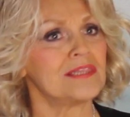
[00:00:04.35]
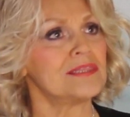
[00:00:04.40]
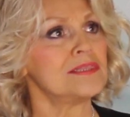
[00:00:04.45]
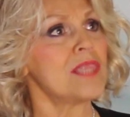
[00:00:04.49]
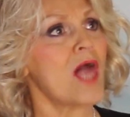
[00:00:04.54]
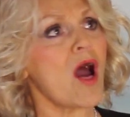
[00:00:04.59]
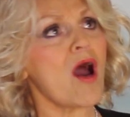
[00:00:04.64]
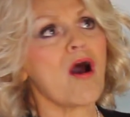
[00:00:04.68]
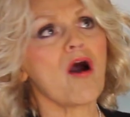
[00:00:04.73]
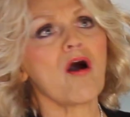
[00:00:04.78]

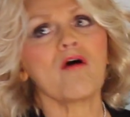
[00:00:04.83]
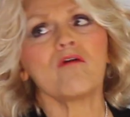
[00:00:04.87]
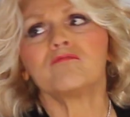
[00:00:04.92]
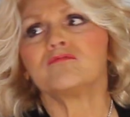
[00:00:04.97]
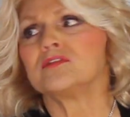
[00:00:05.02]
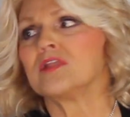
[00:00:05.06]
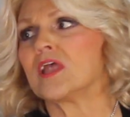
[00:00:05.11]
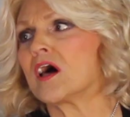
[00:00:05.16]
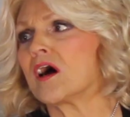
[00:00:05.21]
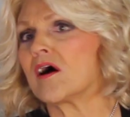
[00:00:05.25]

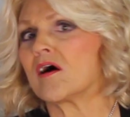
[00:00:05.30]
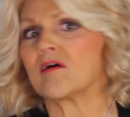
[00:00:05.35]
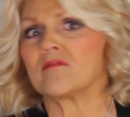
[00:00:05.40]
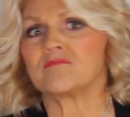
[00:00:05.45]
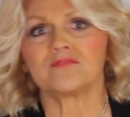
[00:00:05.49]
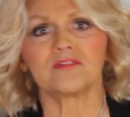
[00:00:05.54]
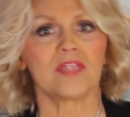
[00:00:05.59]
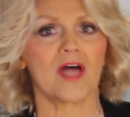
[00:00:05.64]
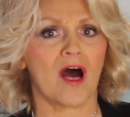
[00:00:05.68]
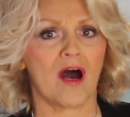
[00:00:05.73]
Love,
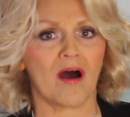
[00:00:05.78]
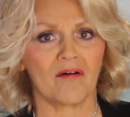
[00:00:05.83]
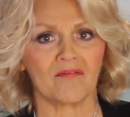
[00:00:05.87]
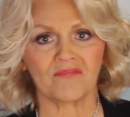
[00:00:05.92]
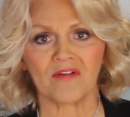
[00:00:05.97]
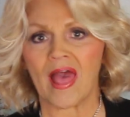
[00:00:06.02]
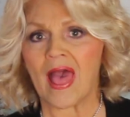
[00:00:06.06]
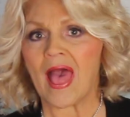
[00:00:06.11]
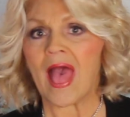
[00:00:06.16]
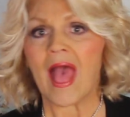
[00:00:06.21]
Love,
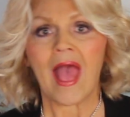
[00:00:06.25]
Love,